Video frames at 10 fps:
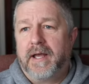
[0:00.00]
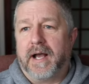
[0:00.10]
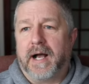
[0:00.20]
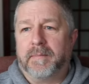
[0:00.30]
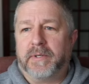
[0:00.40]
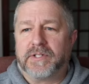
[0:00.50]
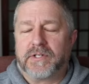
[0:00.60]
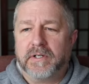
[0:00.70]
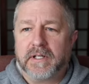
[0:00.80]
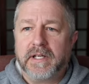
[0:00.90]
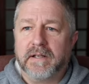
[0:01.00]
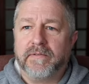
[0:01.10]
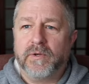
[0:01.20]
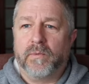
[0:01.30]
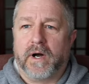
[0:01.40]
Um, but certainly
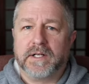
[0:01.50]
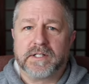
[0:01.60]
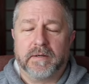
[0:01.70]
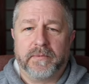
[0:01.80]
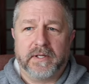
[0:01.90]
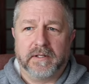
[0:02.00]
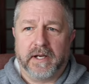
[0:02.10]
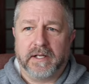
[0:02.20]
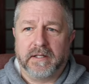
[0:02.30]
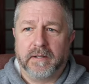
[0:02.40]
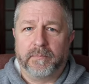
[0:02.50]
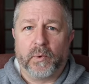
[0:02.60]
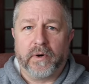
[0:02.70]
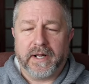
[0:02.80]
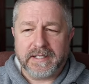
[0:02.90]
if you watch something like The
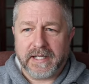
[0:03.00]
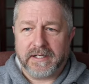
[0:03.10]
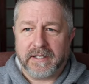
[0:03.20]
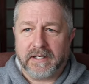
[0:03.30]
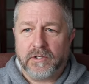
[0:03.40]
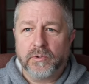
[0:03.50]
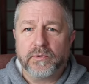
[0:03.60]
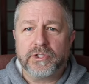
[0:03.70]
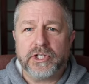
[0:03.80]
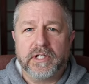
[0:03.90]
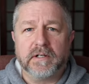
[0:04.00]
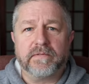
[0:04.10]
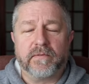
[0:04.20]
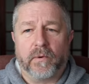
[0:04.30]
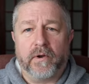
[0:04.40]
Bourne Identity, you cheer
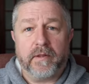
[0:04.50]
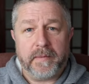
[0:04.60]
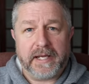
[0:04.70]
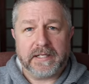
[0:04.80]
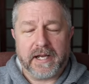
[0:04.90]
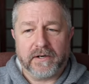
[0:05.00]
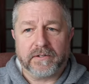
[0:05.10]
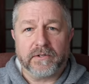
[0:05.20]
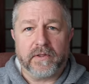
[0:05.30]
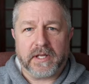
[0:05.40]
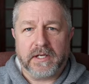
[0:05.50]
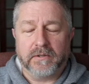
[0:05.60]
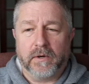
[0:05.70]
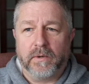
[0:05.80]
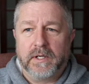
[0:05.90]
for the main character, the
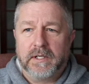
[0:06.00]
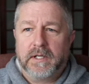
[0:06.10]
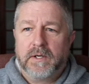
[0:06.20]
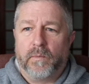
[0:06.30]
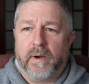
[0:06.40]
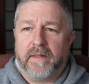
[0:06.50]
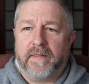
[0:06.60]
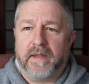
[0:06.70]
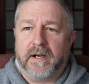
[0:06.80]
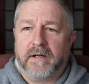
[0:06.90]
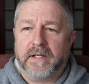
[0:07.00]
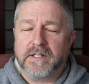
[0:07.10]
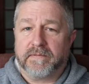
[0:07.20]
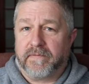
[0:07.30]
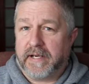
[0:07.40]
hero. When there is
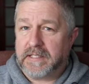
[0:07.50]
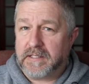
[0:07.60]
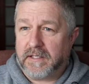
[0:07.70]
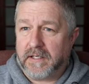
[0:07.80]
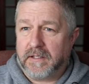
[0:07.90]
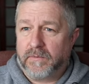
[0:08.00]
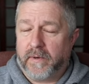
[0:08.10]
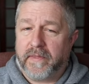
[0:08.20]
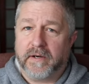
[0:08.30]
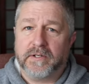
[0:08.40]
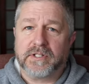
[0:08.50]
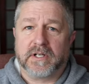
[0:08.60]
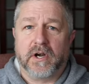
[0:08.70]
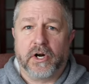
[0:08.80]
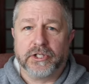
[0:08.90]
a fight scene, when there is a
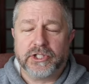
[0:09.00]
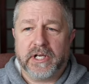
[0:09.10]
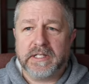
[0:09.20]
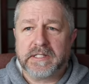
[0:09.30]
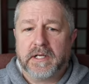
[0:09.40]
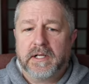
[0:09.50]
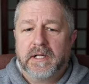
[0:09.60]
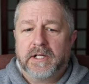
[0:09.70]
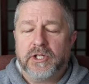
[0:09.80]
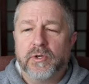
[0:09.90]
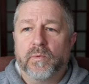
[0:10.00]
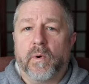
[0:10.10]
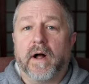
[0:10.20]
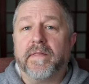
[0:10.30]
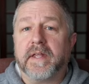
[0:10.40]
car chase, you
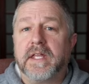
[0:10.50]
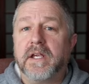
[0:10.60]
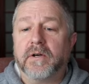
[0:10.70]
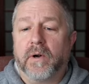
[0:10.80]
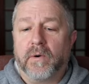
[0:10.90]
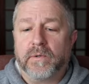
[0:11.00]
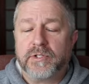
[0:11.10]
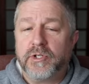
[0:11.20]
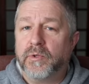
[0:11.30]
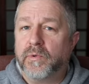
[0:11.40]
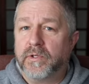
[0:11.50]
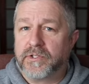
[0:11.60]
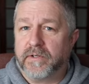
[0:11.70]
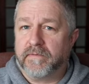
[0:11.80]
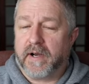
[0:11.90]
want the hero to
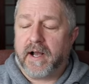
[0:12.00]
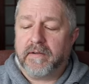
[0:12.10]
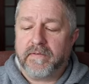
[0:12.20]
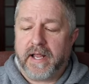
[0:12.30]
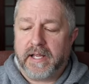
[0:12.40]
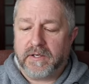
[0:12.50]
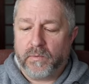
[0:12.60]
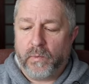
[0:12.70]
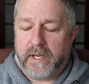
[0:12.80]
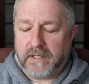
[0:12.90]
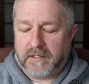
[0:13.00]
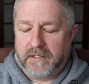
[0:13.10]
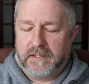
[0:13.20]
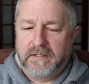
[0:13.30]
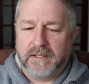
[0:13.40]
survive and win.
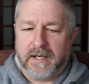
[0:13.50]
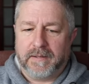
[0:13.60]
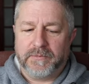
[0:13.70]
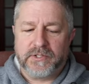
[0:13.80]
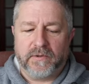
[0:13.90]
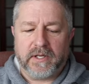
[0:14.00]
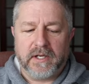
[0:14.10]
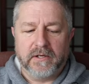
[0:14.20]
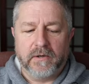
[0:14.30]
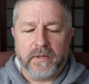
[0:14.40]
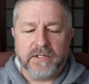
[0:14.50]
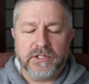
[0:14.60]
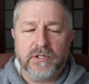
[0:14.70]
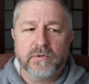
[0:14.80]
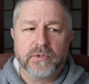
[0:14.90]
Um, so the hero is
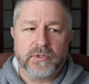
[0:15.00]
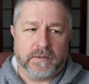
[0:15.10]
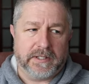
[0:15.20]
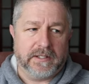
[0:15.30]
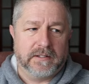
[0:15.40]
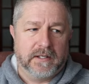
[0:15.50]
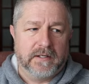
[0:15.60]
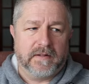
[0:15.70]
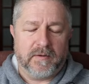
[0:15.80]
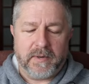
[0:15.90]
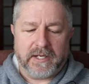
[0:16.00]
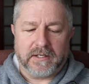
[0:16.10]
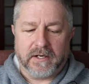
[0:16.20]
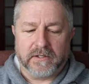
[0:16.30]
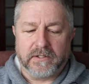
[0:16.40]
usually the main
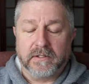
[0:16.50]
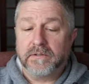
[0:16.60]
character,